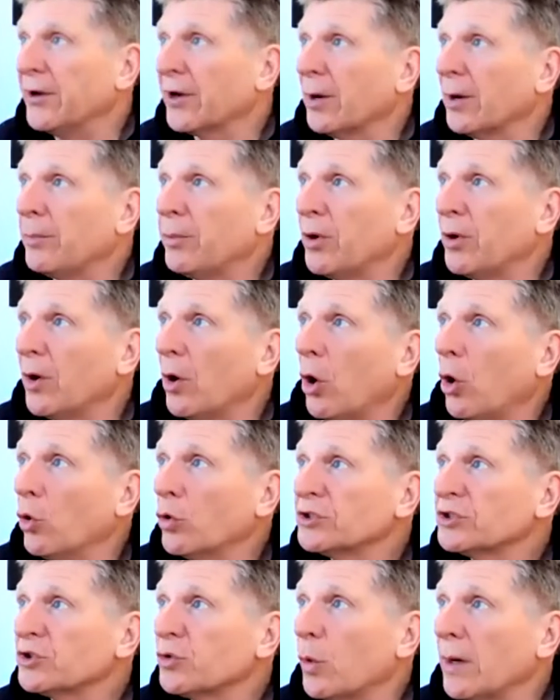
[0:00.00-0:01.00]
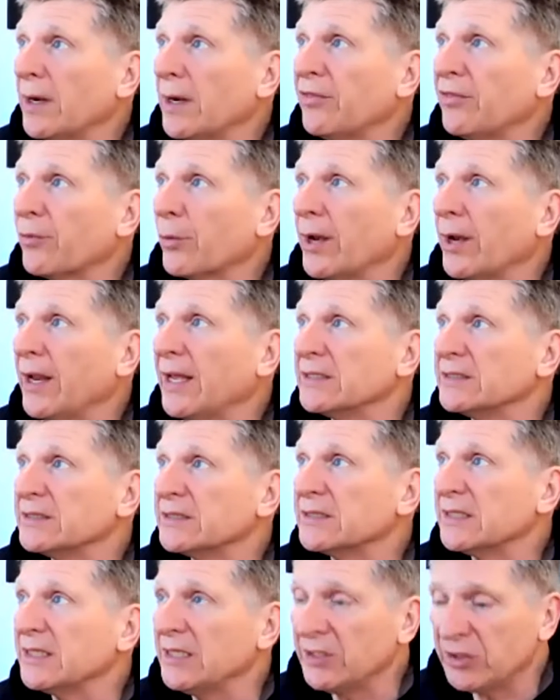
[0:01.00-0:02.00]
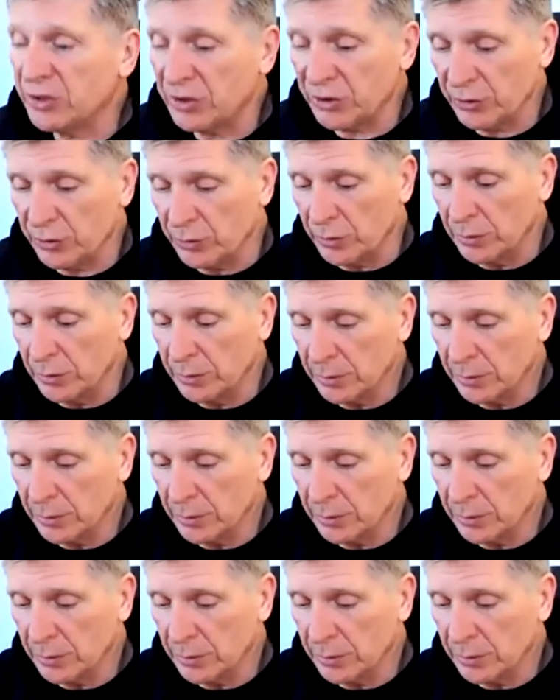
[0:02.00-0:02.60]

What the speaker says: you're going to put Oaks 23 in C2.